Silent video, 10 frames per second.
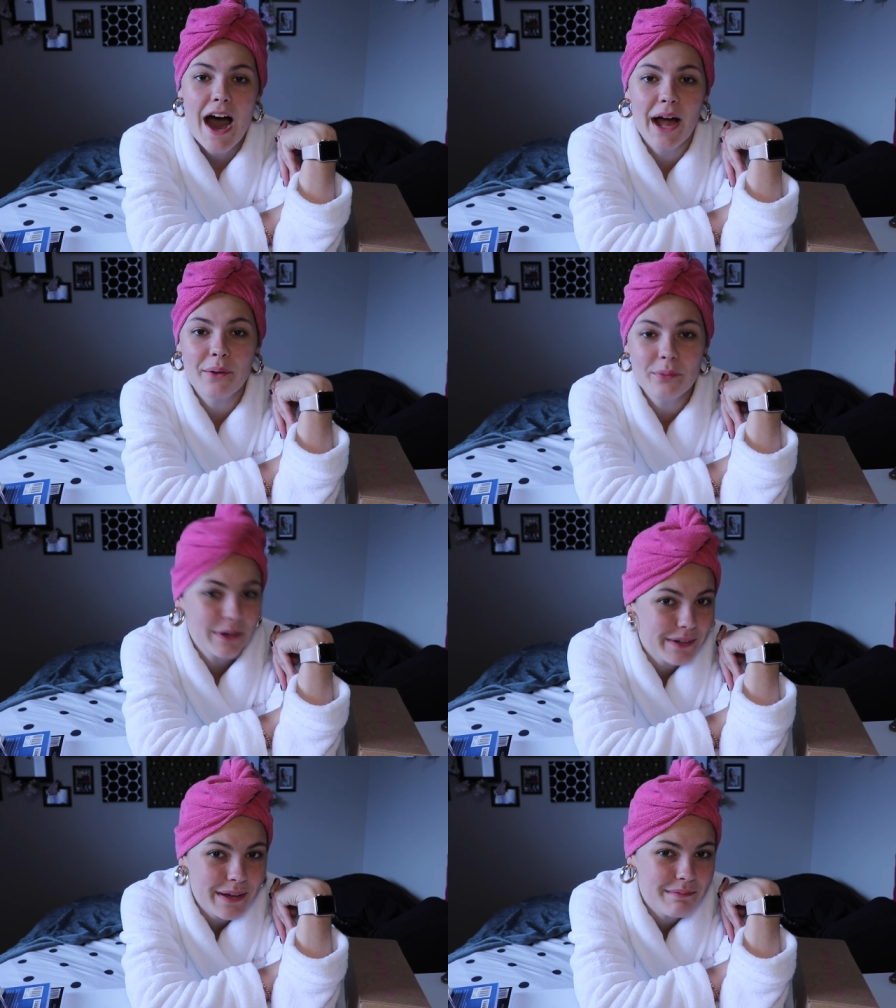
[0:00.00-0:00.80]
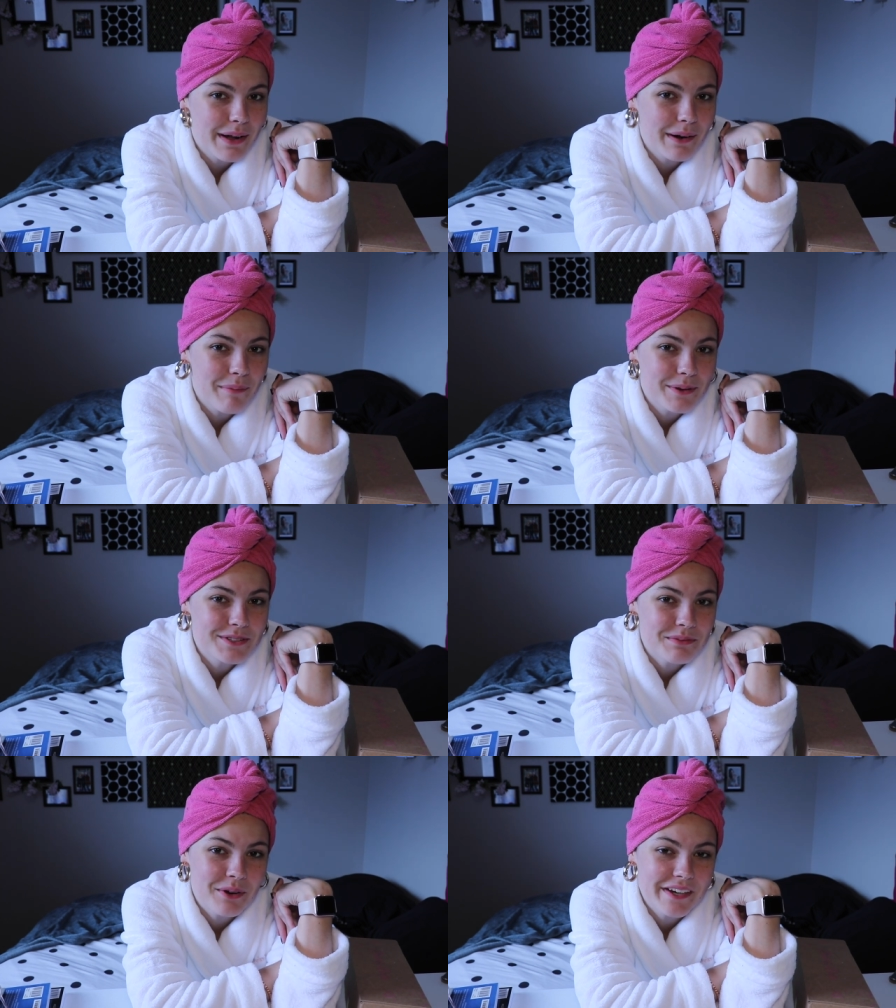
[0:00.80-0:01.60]
I will get better at
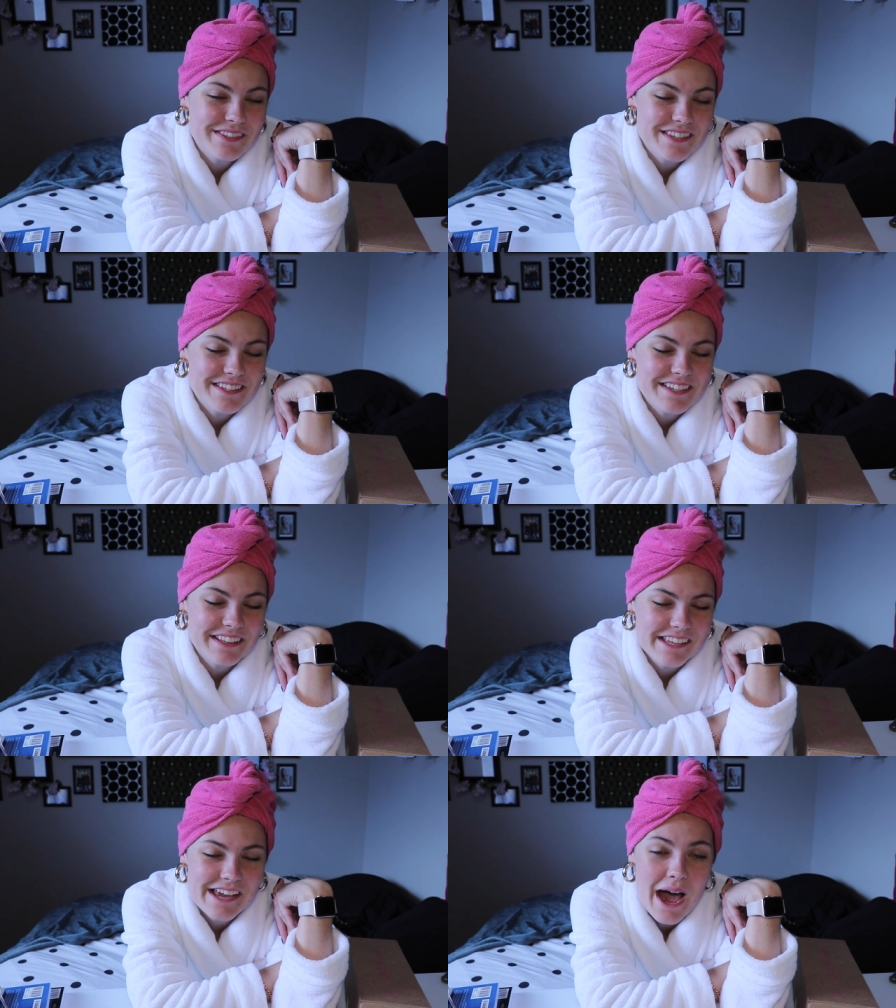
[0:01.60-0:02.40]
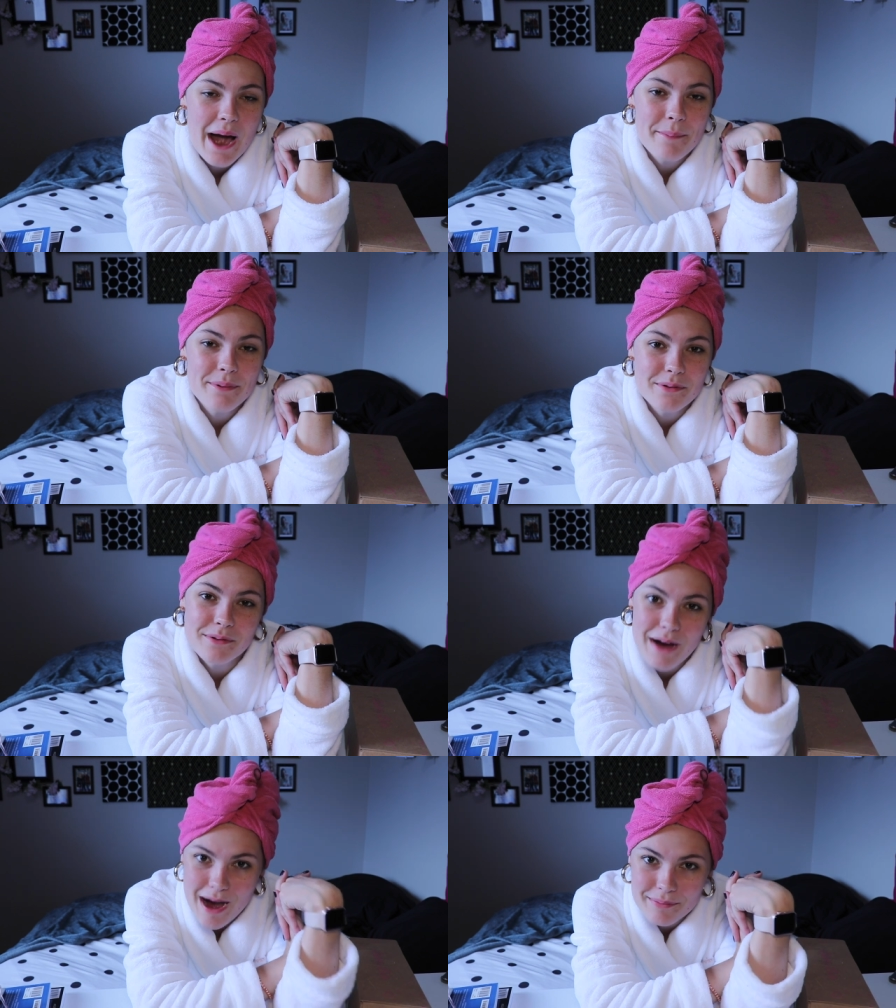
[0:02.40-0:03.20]
posting more consistently, I
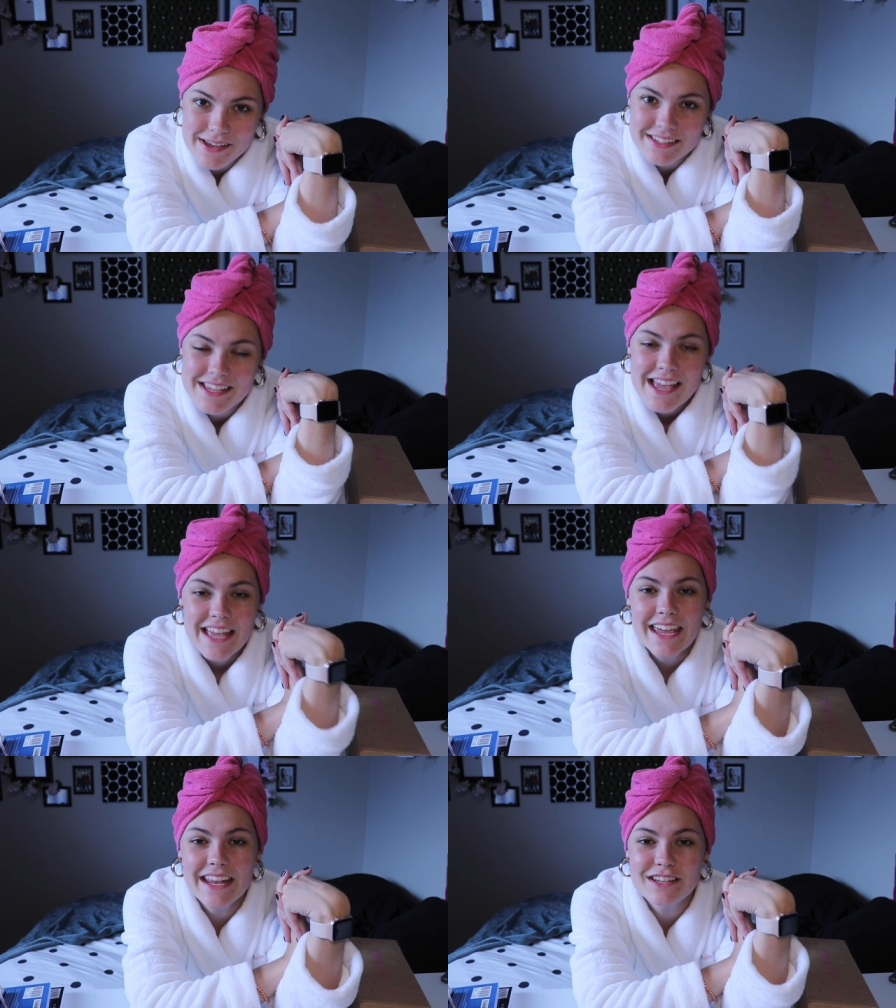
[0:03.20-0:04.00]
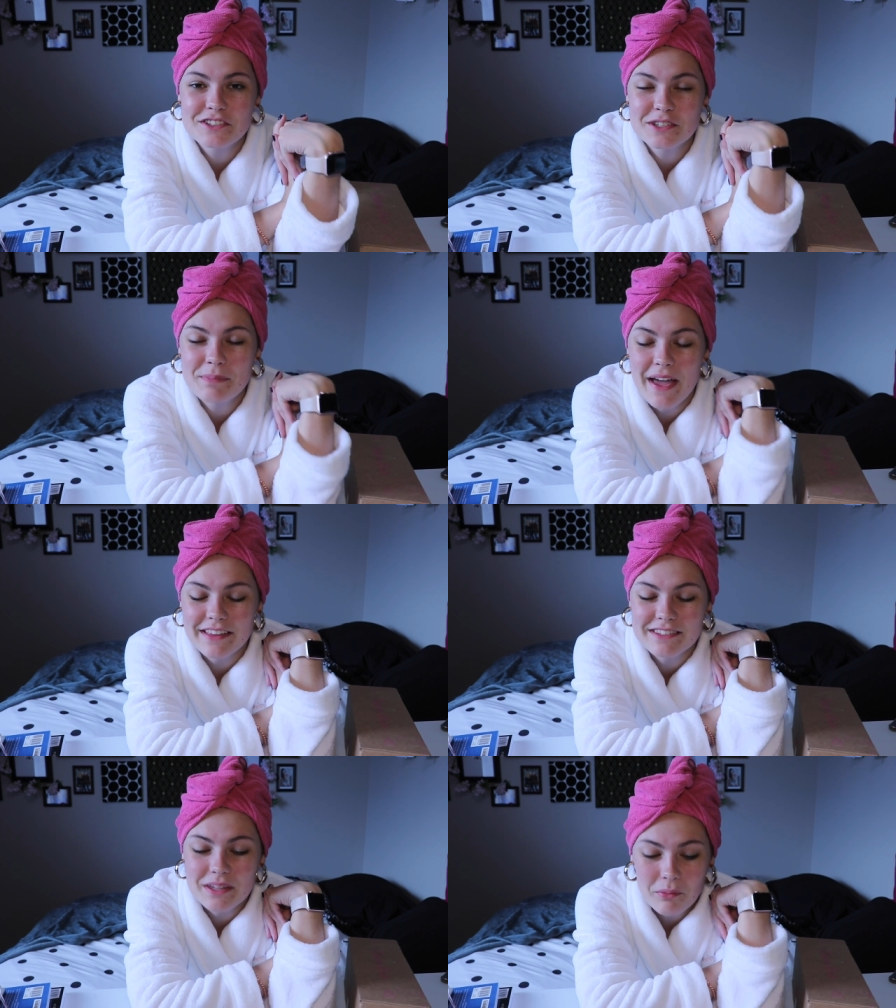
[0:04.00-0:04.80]
promise. It has just
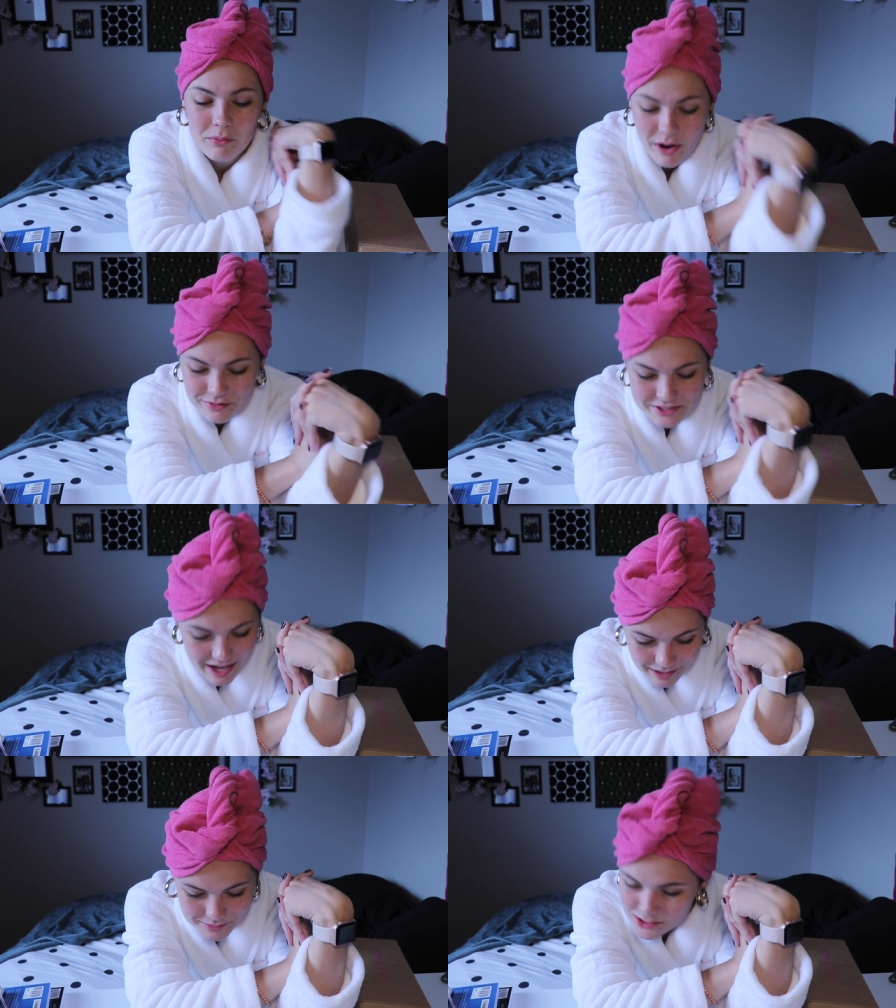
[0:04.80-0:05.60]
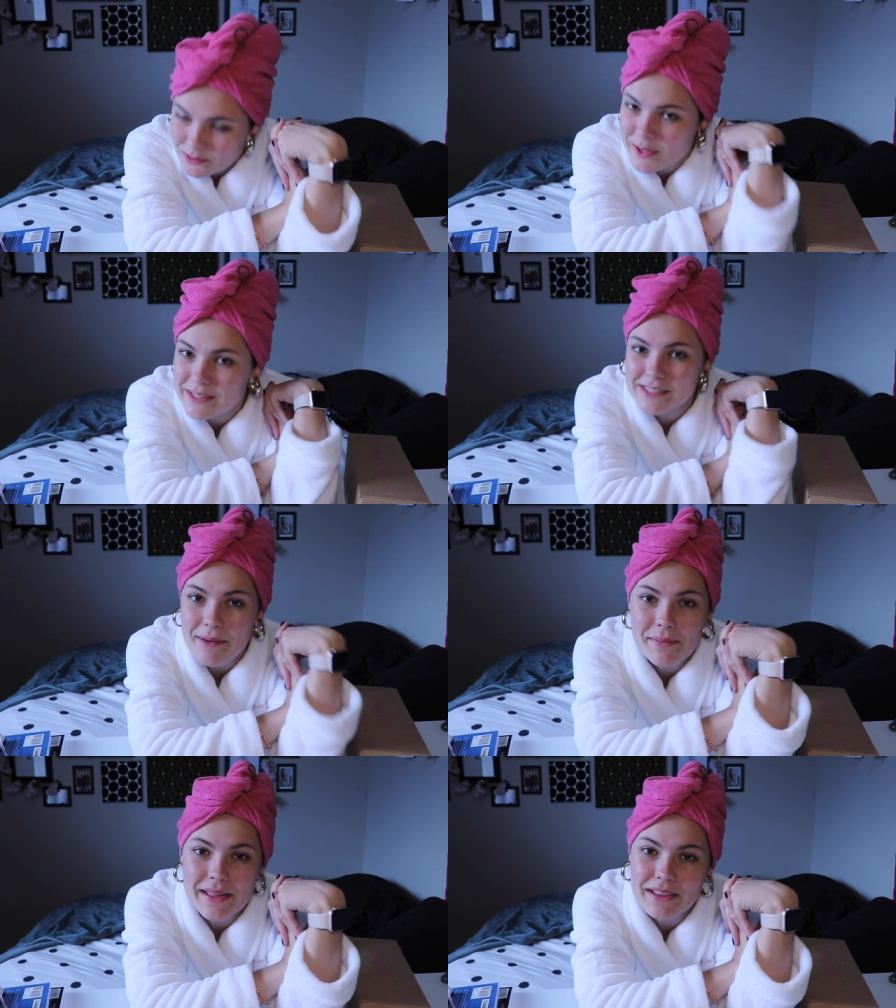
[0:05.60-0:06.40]
been some rough time. So if you could
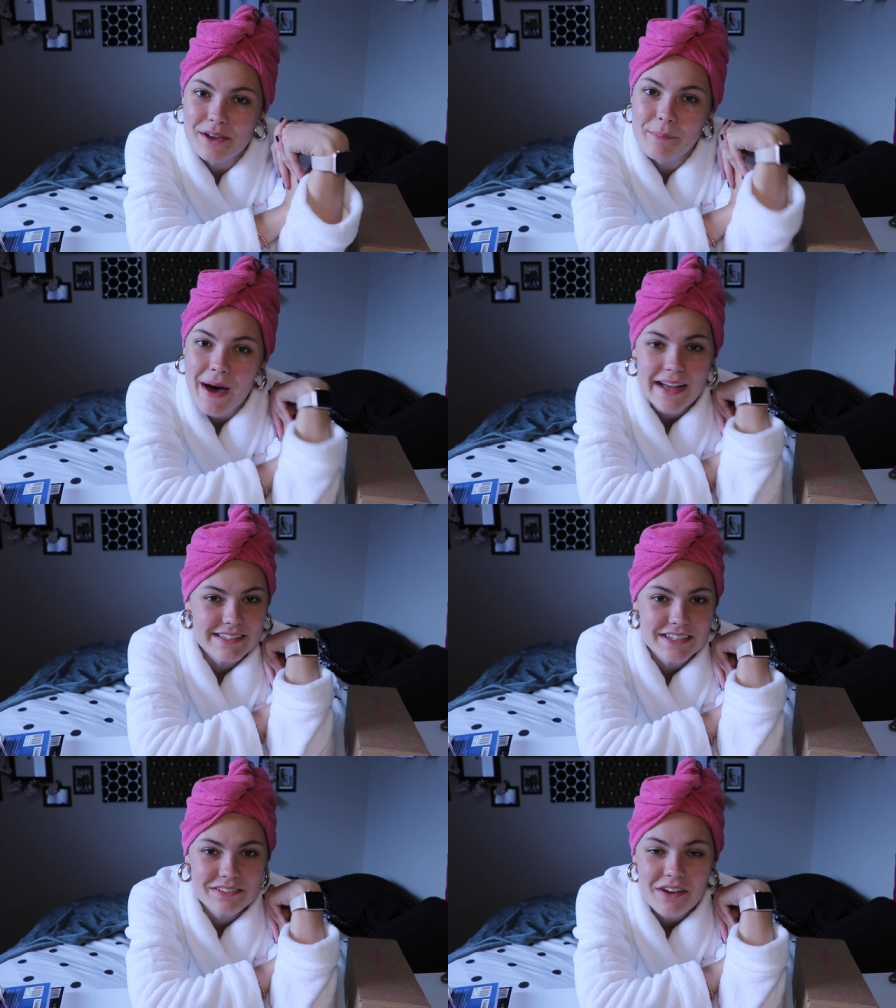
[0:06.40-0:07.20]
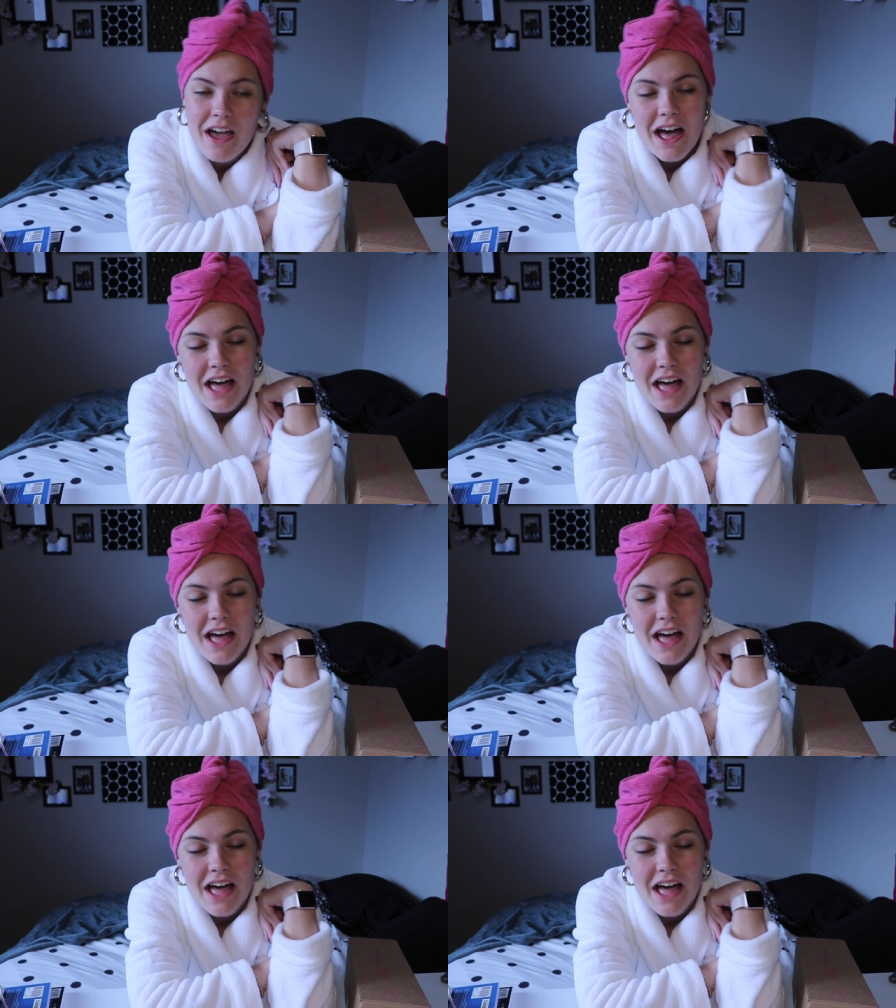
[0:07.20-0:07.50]
send me a little positive